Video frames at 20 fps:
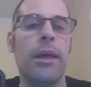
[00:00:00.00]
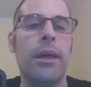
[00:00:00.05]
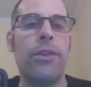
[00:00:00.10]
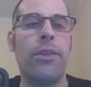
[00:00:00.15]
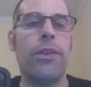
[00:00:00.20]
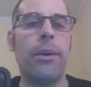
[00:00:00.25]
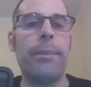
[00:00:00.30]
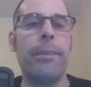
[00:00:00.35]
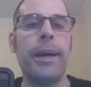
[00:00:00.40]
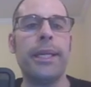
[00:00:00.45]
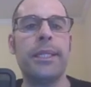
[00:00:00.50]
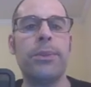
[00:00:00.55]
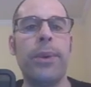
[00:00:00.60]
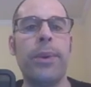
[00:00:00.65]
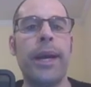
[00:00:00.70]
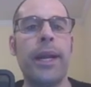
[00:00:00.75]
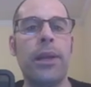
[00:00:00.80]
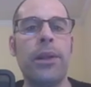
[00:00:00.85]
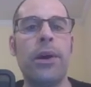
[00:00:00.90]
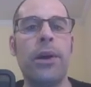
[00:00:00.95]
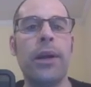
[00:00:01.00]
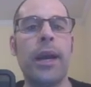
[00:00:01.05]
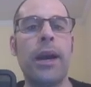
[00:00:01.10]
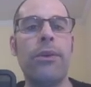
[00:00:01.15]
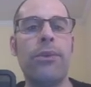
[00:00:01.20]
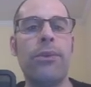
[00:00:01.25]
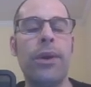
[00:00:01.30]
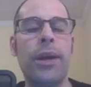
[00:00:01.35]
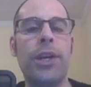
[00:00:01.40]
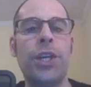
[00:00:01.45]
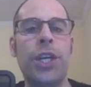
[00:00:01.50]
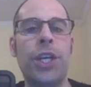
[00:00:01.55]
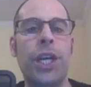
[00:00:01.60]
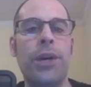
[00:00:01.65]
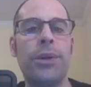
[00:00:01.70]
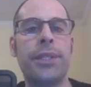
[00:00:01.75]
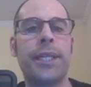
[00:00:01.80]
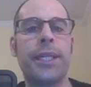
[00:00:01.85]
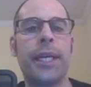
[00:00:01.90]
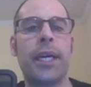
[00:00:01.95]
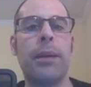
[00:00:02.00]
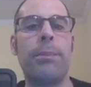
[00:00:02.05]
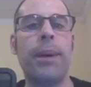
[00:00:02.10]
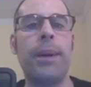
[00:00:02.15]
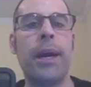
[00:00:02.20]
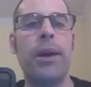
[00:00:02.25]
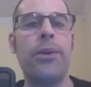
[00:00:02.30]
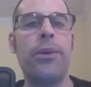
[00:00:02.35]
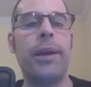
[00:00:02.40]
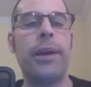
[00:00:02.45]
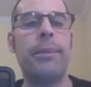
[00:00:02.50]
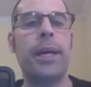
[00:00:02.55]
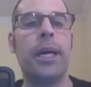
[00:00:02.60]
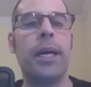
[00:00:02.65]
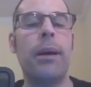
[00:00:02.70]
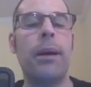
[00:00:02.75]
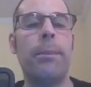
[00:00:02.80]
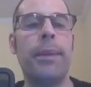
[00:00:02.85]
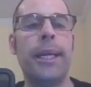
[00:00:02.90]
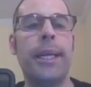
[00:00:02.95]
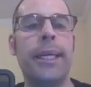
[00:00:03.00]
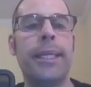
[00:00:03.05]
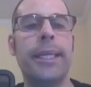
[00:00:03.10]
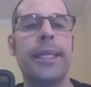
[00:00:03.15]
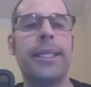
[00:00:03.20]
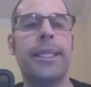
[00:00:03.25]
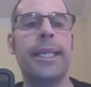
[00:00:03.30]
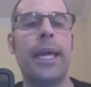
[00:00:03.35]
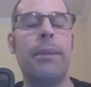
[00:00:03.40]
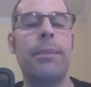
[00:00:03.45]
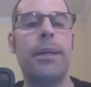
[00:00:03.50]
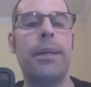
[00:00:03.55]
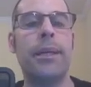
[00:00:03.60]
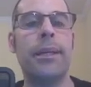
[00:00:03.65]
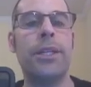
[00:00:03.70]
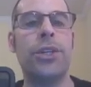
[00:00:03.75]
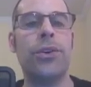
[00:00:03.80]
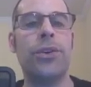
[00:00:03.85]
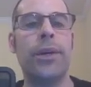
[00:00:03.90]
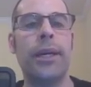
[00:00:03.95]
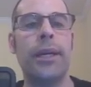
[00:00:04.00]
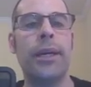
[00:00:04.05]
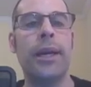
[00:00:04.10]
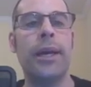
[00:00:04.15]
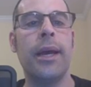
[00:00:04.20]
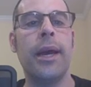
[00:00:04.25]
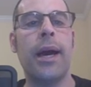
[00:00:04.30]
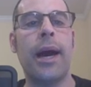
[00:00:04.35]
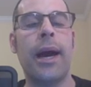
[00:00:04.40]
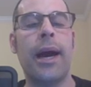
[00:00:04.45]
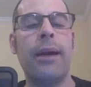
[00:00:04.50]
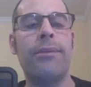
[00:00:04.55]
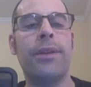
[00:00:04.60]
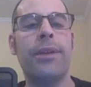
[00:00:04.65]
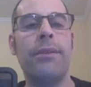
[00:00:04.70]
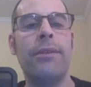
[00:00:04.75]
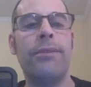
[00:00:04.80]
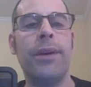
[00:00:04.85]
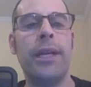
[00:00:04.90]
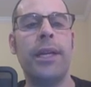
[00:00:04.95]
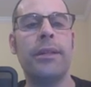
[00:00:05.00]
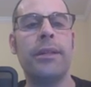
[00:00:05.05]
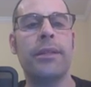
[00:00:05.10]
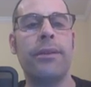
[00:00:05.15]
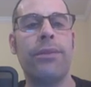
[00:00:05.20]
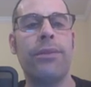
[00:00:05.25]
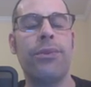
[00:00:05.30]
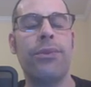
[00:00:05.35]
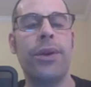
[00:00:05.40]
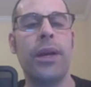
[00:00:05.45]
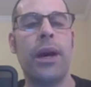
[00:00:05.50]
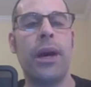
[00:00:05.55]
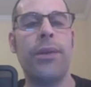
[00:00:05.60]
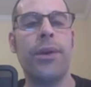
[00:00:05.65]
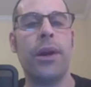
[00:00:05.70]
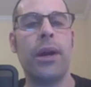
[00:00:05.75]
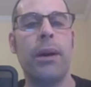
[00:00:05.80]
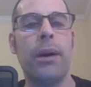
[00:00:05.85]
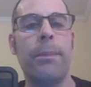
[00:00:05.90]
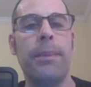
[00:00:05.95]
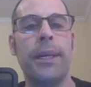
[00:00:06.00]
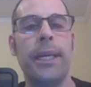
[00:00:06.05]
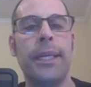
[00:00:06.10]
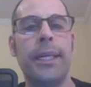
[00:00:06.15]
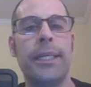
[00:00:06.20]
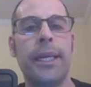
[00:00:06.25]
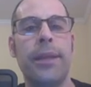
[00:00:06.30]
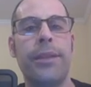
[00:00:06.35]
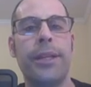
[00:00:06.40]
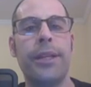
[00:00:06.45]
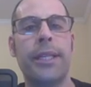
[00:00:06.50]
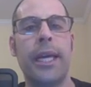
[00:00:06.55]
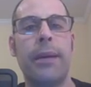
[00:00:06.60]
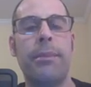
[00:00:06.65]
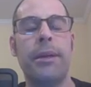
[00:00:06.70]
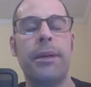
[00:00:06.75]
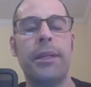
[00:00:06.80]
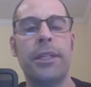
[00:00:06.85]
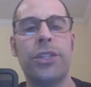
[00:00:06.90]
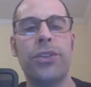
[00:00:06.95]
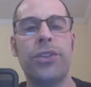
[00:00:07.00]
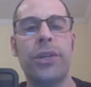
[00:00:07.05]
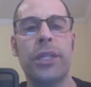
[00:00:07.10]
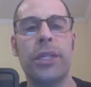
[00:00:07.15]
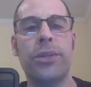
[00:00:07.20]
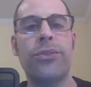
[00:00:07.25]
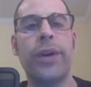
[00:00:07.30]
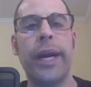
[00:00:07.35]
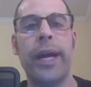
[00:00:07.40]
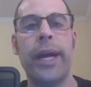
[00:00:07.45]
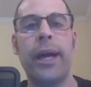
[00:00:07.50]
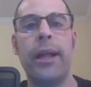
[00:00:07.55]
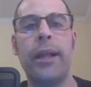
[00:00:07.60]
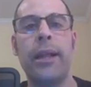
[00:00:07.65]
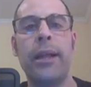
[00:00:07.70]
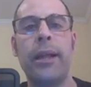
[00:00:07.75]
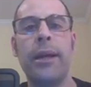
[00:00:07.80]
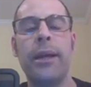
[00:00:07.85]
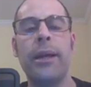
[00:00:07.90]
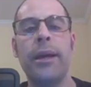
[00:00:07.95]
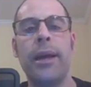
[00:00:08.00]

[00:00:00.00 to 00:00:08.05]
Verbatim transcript: The best way to look at ratios to compare them to companies in the same industry. I've done videos of three other companies in the same industry as Rail.